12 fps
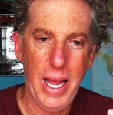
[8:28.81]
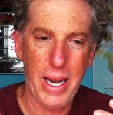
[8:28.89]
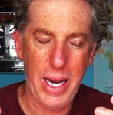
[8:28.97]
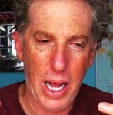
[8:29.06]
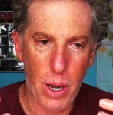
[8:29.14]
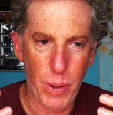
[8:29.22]

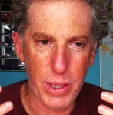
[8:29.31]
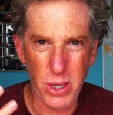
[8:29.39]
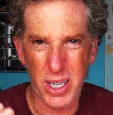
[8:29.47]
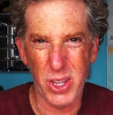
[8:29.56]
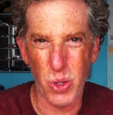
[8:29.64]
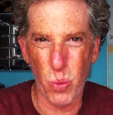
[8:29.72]
and how I
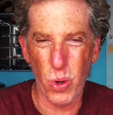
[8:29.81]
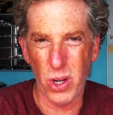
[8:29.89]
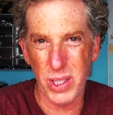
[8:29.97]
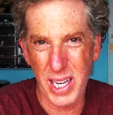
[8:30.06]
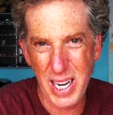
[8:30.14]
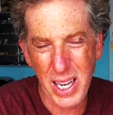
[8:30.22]
look at the
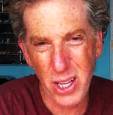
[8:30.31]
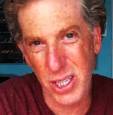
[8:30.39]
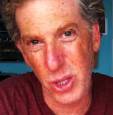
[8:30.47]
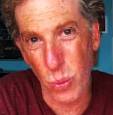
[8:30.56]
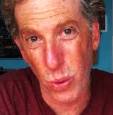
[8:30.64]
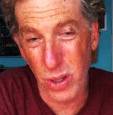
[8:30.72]
world. And I look
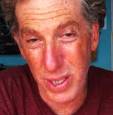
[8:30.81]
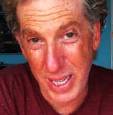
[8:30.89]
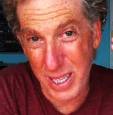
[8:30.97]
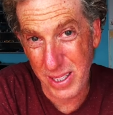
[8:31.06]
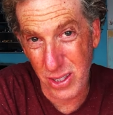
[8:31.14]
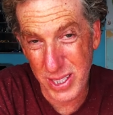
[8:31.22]
at the world
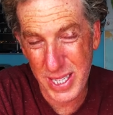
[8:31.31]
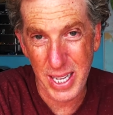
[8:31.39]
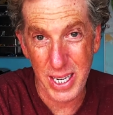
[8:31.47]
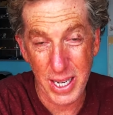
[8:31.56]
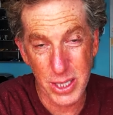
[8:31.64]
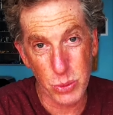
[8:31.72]
like a little
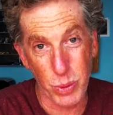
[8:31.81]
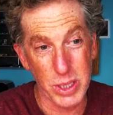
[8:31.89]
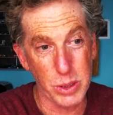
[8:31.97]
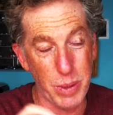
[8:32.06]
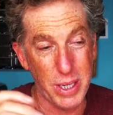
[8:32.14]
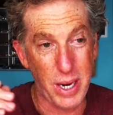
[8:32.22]
kid. I just want
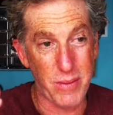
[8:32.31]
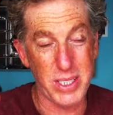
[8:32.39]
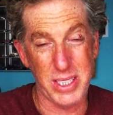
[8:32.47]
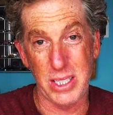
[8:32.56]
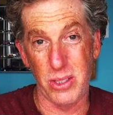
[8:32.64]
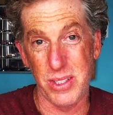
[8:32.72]
to spend every
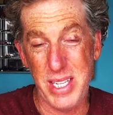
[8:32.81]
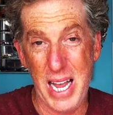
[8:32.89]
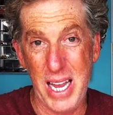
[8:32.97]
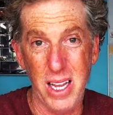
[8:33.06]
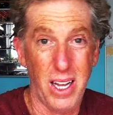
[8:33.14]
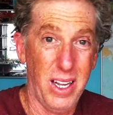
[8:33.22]
single
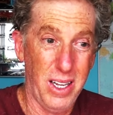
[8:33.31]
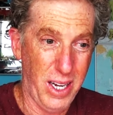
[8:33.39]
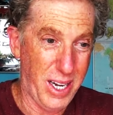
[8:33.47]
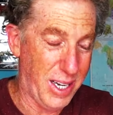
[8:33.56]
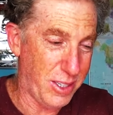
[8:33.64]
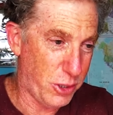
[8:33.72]
day
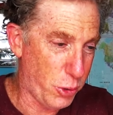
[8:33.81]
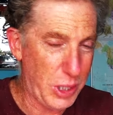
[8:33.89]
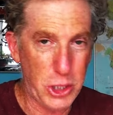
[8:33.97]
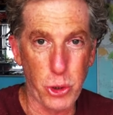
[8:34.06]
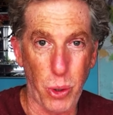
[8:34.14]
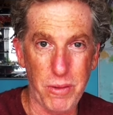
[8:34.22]

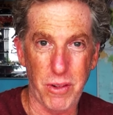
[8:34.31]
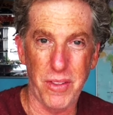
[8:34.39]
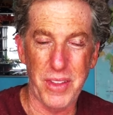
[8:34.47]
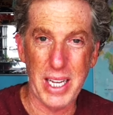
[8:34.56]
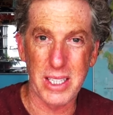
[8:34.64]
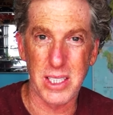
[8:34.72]
doing joyful
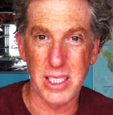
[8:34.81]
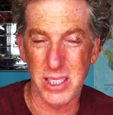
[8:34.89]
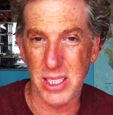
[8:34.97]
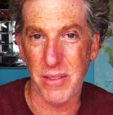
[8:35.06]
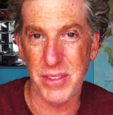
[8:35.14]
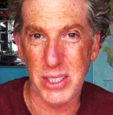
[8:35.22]
things and
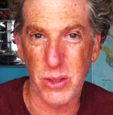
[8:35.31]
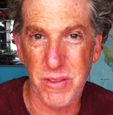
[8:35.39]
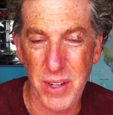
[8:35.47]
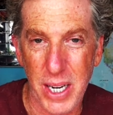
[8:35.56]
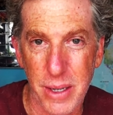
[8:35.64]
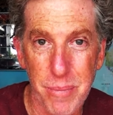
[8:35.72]
stuff that's
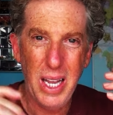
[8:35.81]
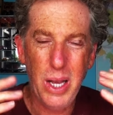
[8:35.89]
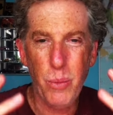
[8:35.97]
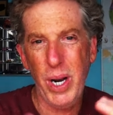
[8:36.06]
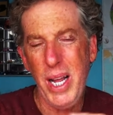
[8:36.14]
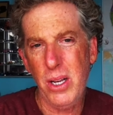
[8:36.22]
fun.
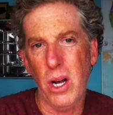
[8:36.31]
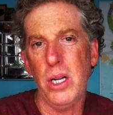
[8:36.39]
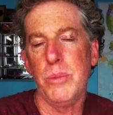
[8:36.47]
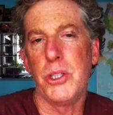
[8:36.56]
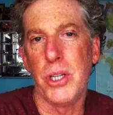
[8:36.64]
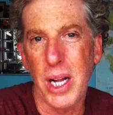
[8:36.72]
And when I call
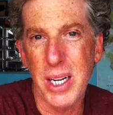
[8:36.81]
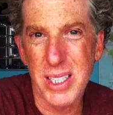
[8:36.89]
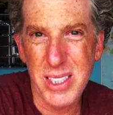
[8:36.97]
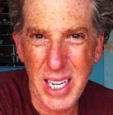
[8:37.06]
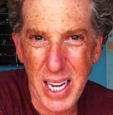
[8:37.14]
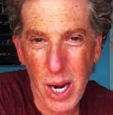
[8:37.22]
up Jordana
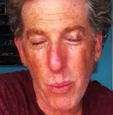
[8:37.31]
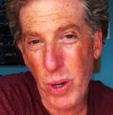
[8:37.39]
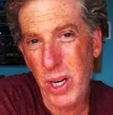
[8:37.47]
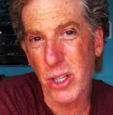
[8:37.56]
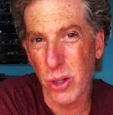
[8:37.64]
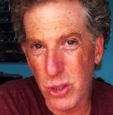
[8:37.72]
and say, hey, we're
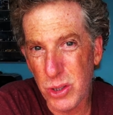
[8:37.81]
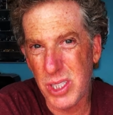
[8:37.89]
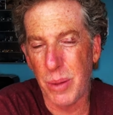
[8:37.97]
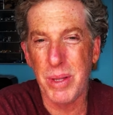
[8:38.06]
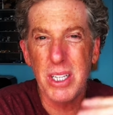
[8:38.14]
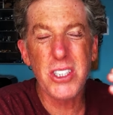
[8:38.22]
going to go do
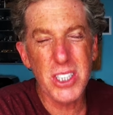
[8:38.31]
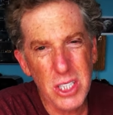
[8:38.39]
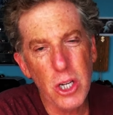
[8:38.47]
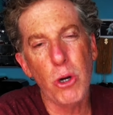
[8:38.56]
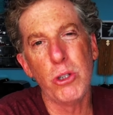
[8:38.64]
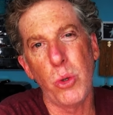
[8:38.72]
something, she
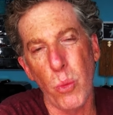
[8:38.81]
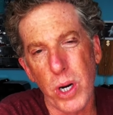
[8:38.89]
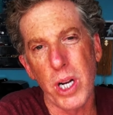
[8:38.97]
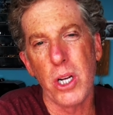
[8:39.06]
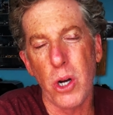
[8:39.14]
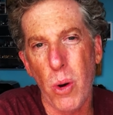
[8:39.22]
knows we're
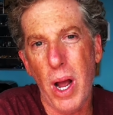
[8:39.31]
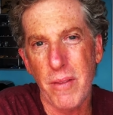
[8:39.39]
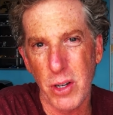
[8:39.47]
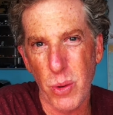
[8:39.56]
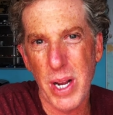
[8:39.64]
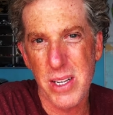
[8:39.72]
going to go have
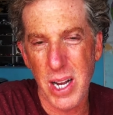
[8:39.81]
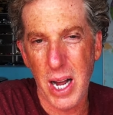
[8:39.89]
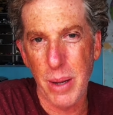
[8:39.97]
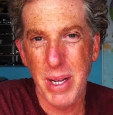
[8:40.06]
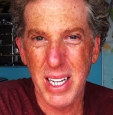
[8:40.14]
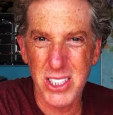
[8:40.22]
a great
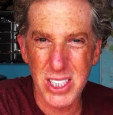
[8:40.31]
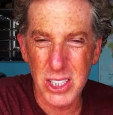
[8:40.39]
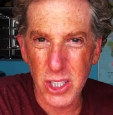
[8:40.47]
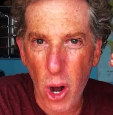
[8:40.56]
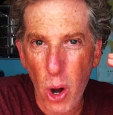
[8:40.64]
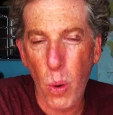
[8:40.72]
time. And
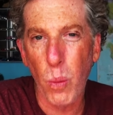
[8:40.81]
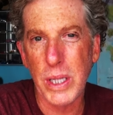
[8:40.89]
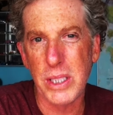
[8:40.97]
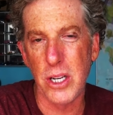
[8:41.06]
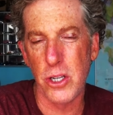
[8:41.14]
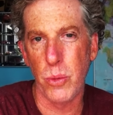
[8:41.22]
she's
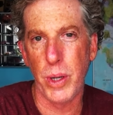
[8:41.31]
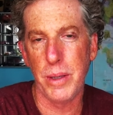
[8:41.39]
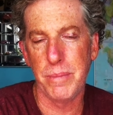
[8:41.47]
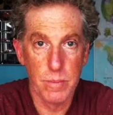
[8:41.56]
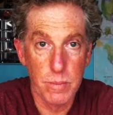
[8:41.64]
always into it.